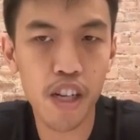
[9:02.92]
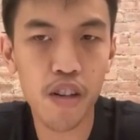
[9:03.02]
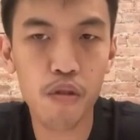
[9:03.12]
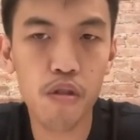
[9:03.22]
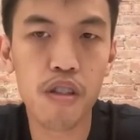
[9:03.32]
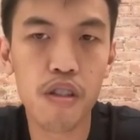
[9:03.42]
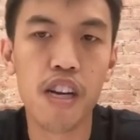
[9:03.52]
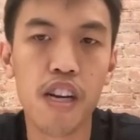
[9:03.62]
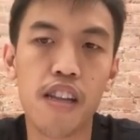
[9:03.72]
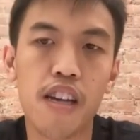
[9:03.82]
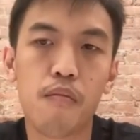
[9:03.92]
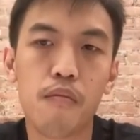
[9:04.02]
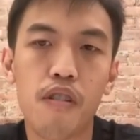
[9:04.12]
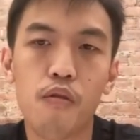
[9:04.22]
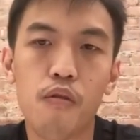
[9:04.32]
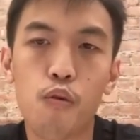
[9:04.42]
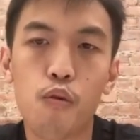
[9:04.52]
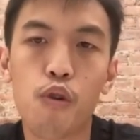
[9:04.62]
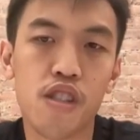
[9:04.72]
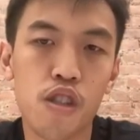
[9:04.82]
state root, then
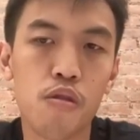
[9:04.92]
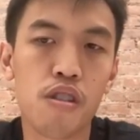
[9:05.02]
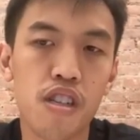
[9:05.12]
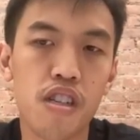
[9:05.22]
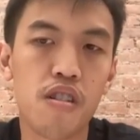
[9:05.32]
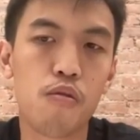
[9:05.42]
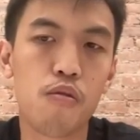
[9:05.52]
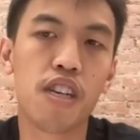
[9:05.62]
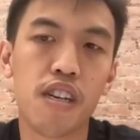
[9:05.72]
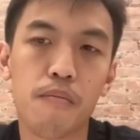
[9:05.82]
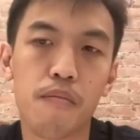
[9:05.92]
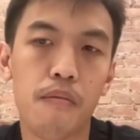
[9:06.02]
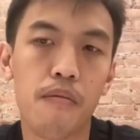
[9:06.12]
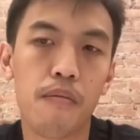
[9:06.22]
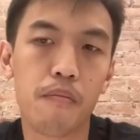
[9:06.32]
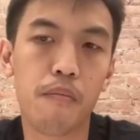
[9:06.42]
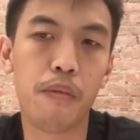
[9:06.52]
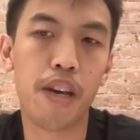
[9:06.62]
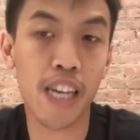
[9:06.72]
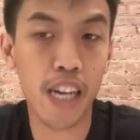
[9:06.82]
we as a user, we can
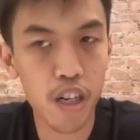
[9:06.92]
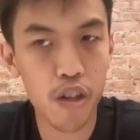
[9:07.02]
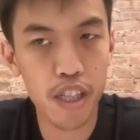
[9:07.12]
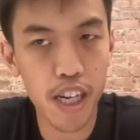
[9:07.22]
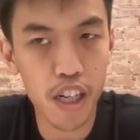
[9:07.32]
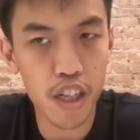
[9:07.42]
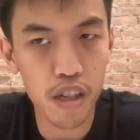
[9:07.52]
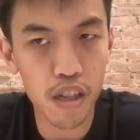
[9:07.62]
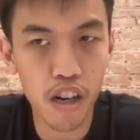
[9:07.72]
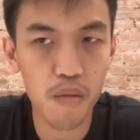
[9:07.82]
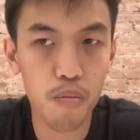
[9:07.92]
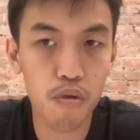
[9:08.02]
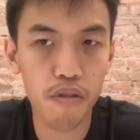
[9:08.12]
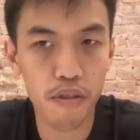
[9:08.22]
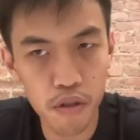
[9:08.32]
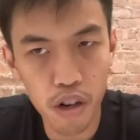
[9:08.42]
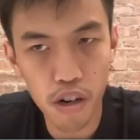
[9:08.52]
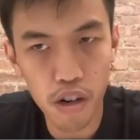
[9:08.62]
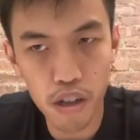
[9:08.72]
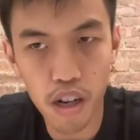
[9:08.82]
make a second transaction called proof
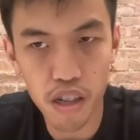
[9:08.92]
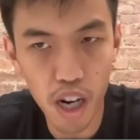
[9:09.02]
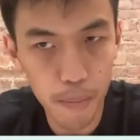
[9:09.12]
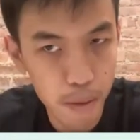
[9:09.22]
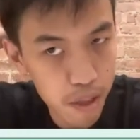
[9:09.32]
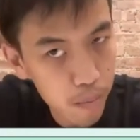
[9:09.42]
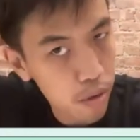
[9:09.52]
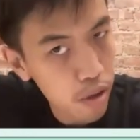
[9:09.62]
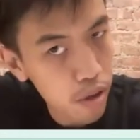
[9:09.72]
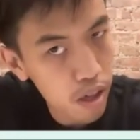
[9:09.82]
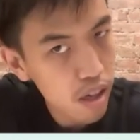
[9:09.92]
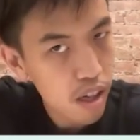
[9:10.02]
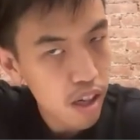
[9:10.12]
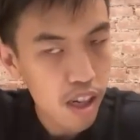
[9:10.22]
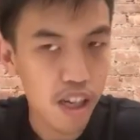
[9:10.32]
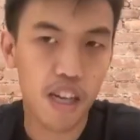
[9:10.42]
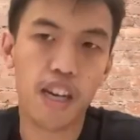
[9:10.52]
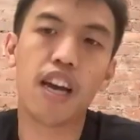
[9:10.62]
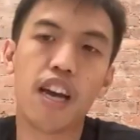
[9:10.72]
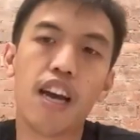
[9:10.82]
withdrawal on the Optimism portal.
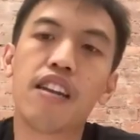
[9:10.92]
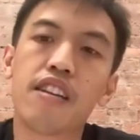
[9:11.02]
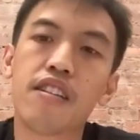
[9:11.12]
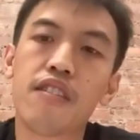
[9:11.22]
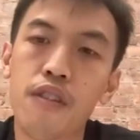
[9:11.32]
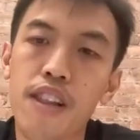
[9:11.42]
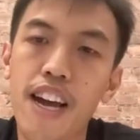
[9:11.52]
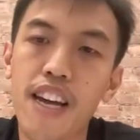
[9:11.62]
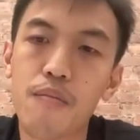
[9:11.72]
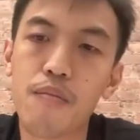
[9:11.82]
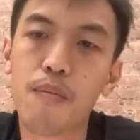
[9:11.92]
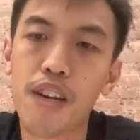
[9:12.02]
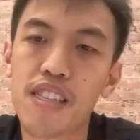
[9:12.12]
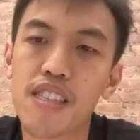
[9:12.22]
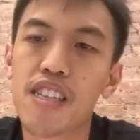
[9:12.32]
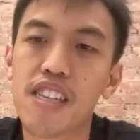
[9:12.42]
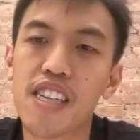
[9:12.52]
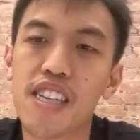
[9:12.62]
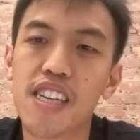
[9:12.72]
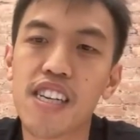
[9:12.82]
And for that, we
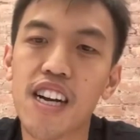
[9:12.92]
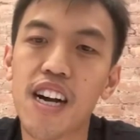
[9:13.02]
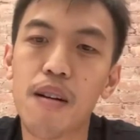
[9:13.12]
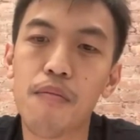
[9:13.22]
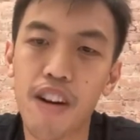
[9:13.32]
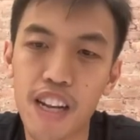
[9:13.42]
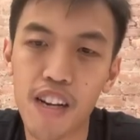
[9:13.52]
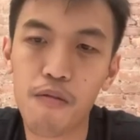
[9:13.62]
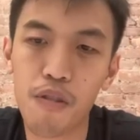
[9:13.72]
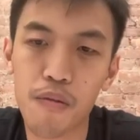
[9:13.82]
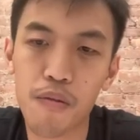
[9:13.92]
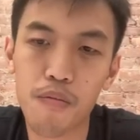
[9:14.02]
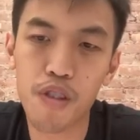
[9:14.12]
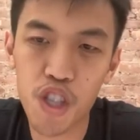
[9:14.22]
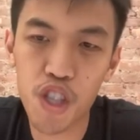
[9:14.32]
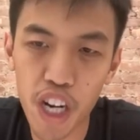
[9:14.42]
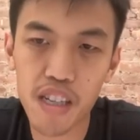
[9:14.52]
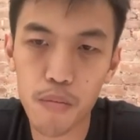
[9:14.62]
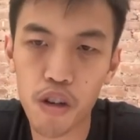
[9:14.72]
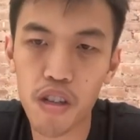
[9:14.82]
basically, we
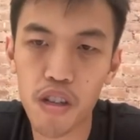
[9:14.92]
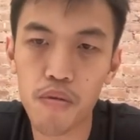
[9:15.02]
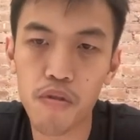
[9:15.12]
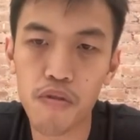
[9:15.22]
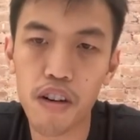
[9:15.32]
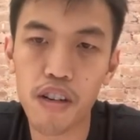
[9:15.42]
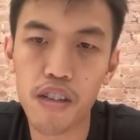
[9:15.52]
check the Merkle proof